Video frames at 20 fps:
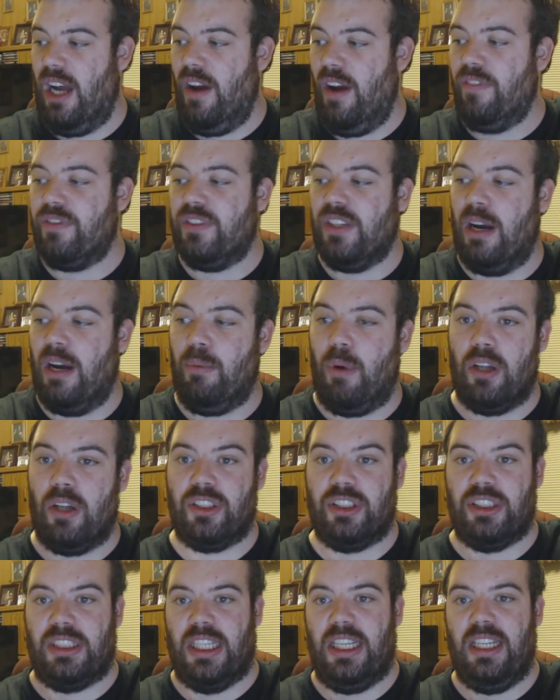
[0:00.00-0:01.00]
After I
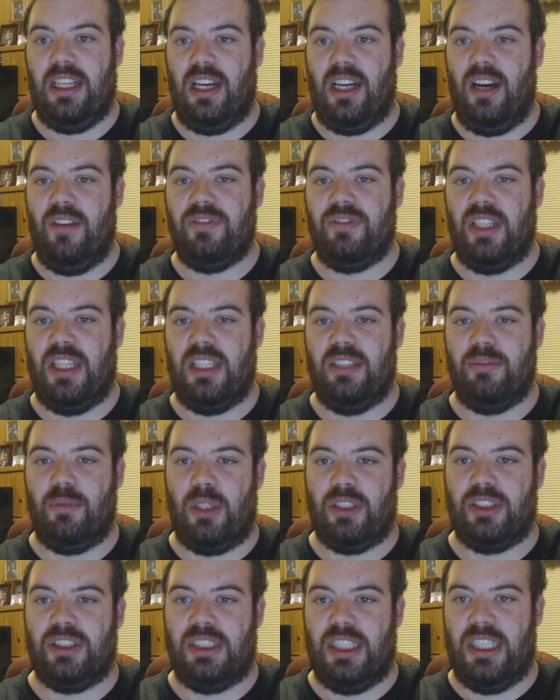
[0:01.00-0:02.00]
watched it, after I
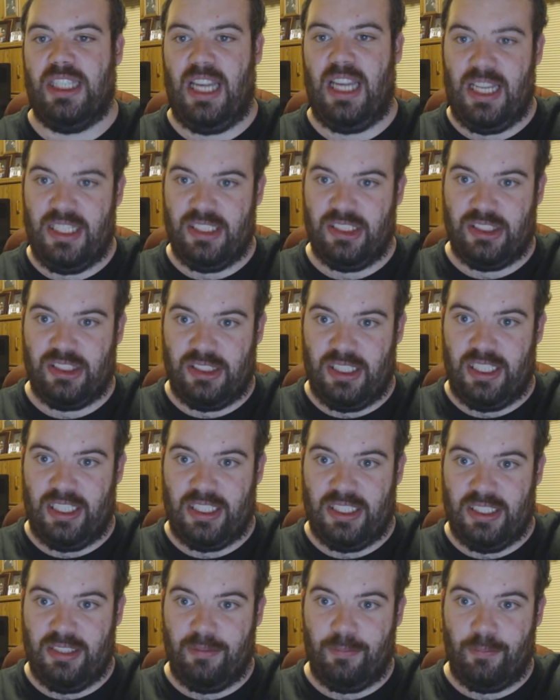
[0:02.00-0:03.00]
watched the
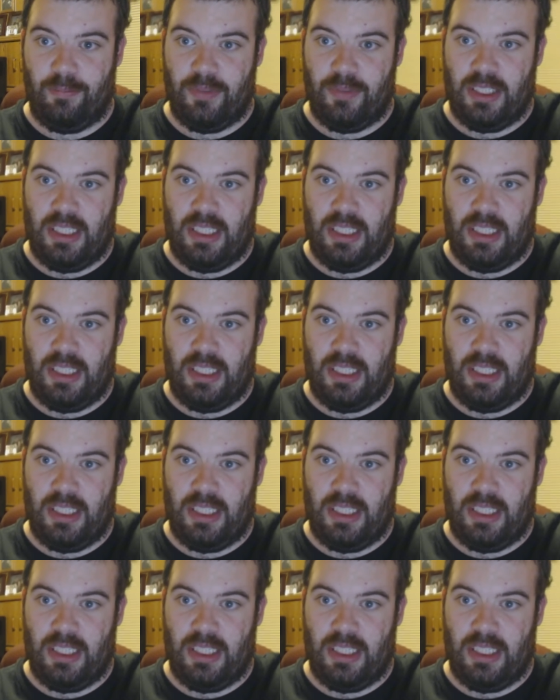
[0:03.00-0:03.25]
HD,